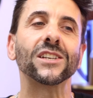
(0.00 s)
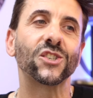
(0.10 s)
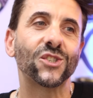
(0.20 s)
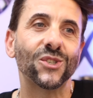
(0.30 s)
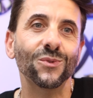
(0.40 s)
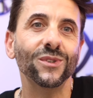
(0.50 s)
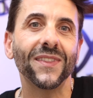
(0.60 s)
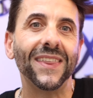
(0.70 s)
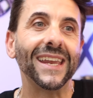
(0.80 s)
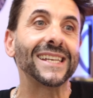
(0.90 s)
It's doing the
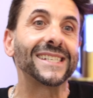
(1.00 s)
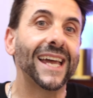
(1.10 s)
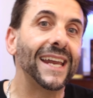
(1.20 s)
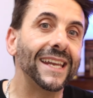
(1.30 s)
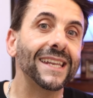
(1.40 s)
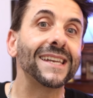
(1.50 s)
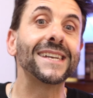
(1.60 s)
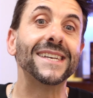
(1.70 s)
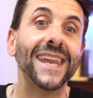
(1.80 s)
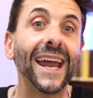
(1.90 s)
things day
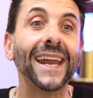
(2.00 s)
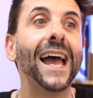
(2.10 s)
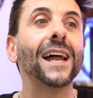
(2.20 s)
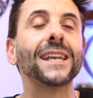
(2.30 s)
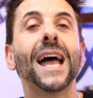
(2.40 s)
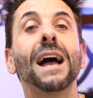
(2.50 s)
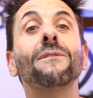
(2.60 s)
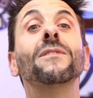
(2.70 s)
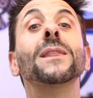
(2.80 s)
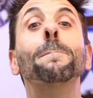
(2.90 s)
in, day out, and
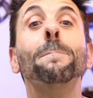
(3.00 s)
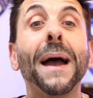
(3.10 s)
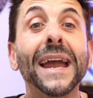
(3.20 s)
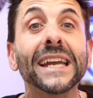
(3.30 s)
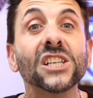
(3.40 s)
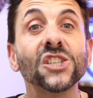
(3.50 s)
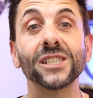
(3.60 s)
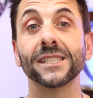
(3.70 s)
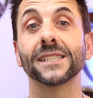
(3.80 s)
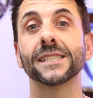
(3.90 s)
having the
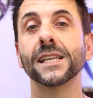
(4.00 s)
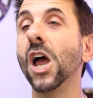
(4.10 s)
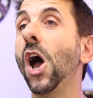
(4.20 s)
patience.